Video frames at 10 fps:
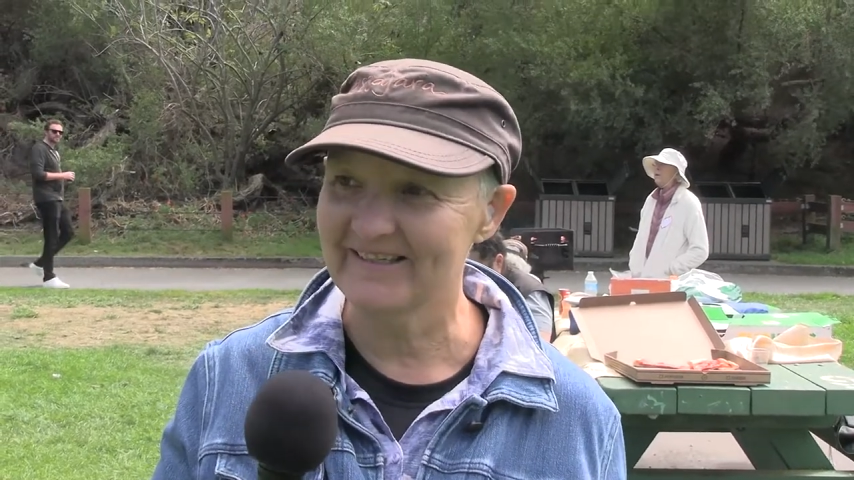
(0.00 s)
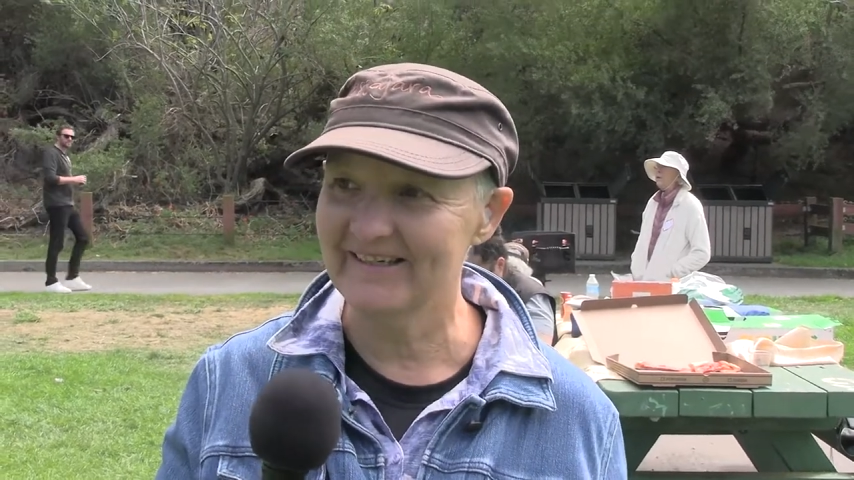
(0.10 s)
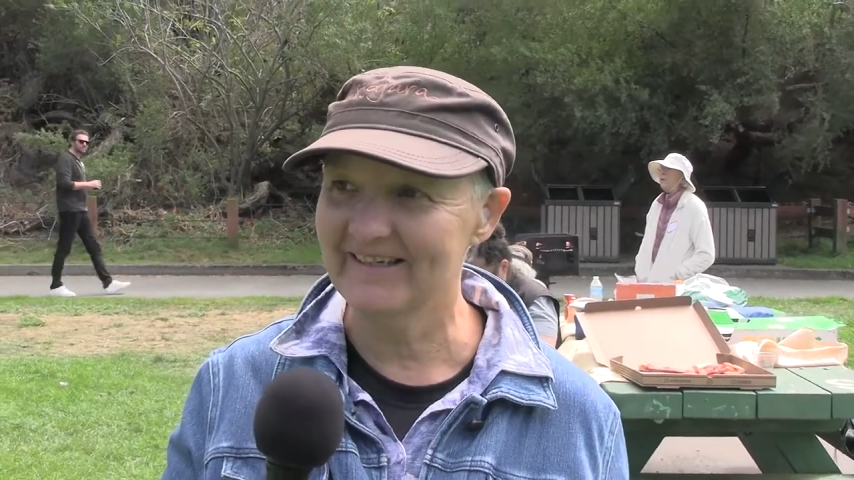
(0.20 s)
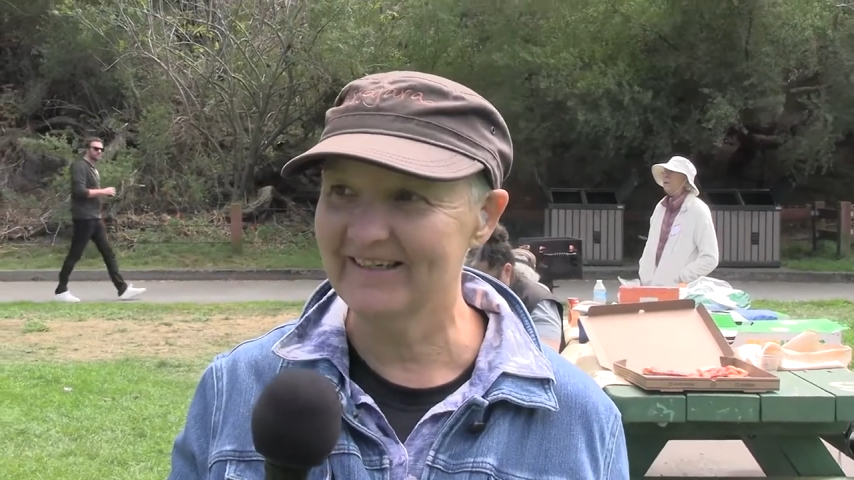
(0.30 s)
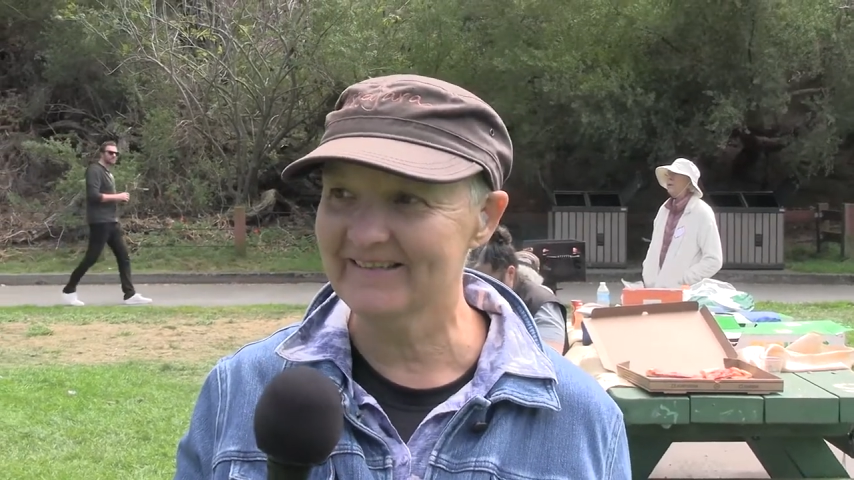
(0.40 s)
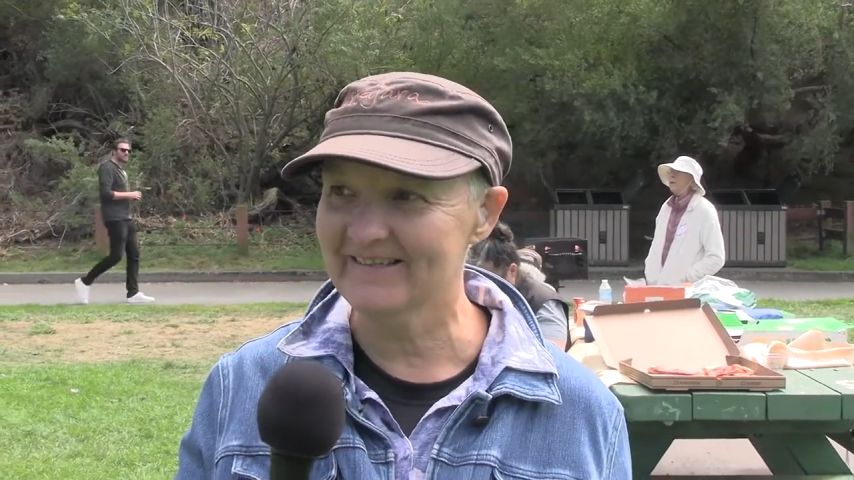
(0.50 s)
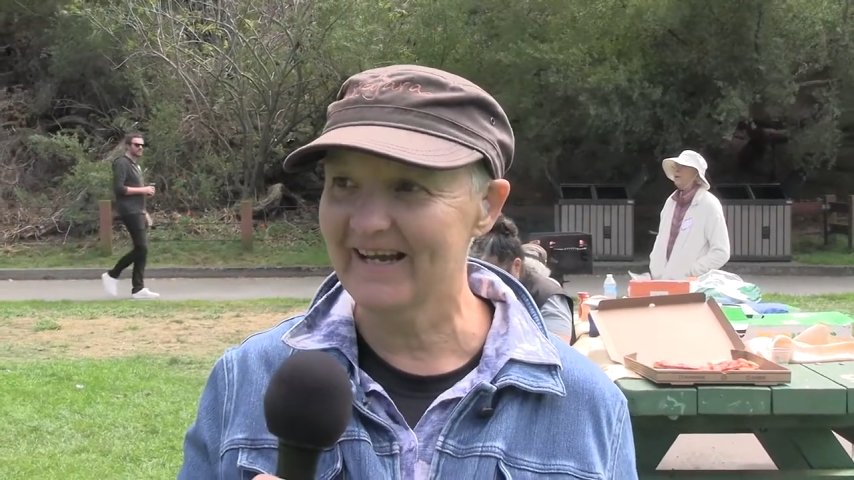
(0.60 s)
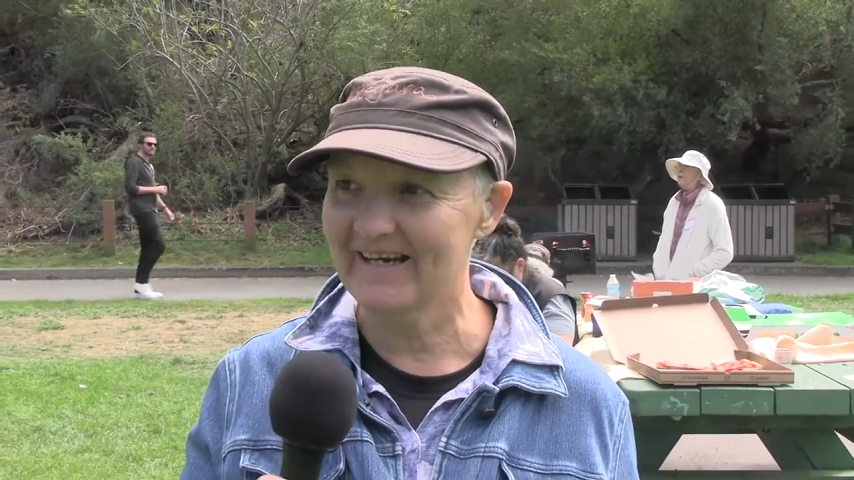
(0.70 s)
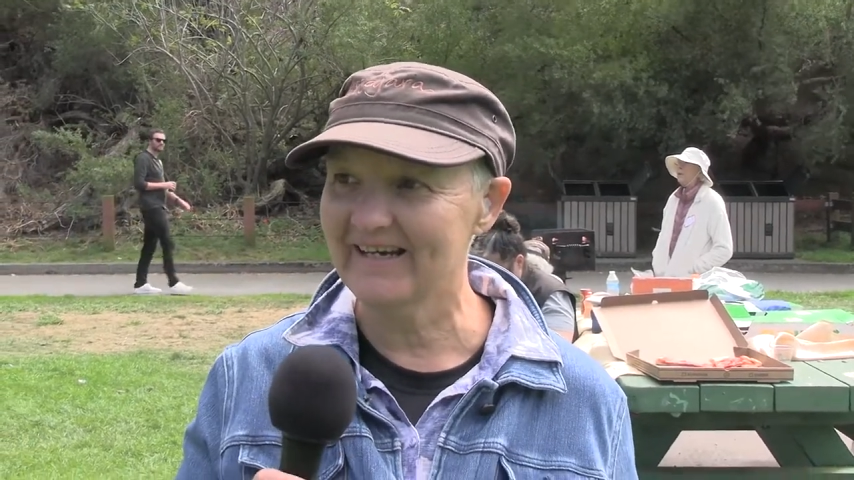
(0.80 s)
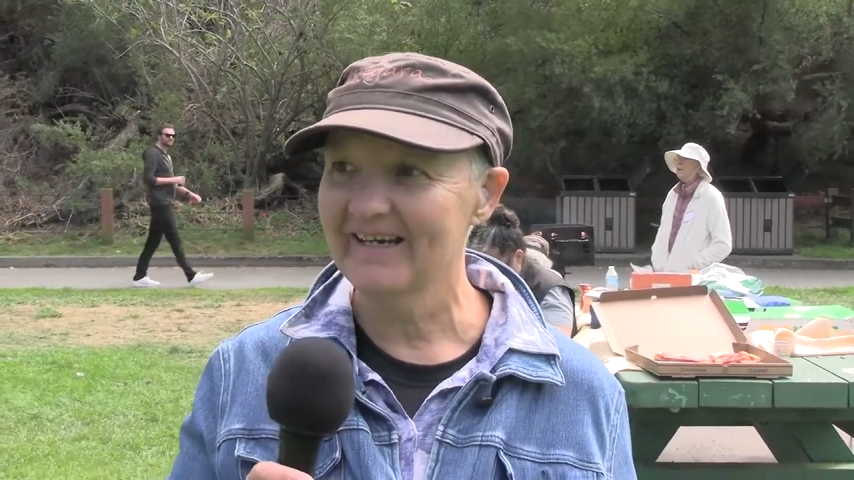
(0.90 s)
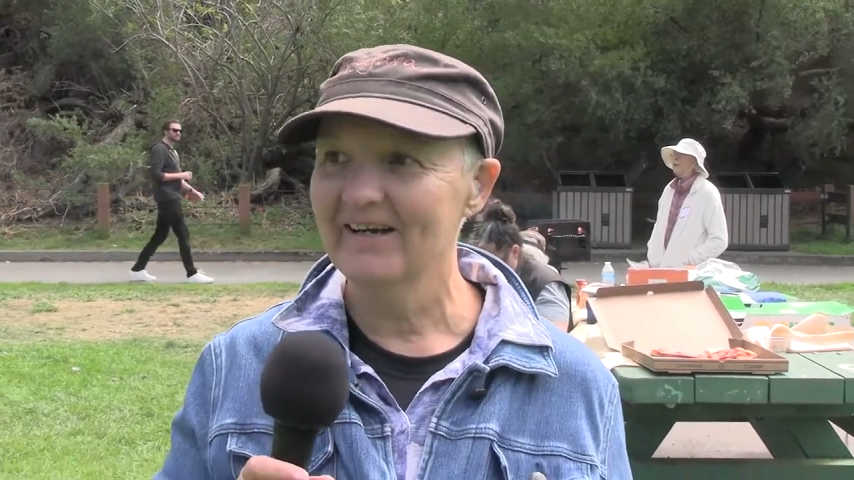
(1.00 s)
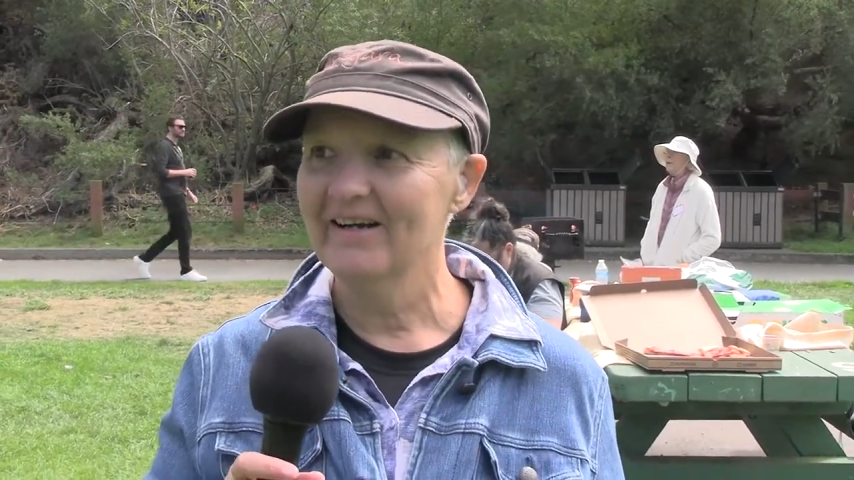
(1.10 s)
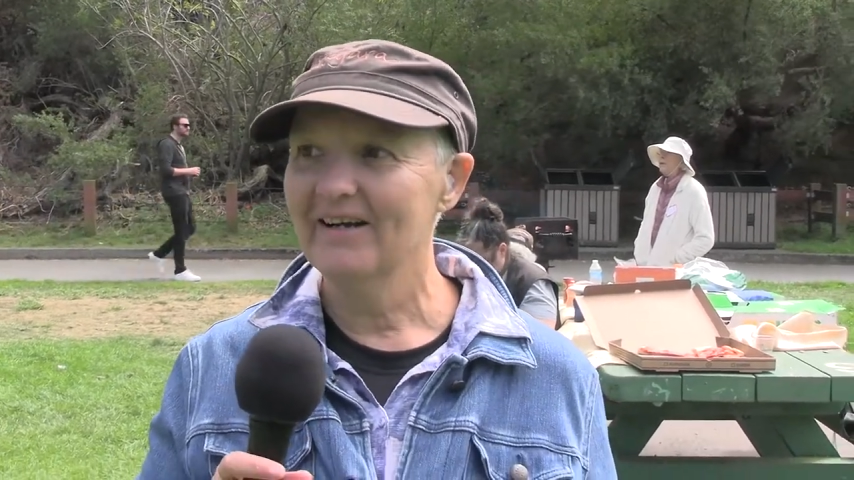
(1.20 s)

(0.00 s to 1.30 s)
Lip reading: and it's like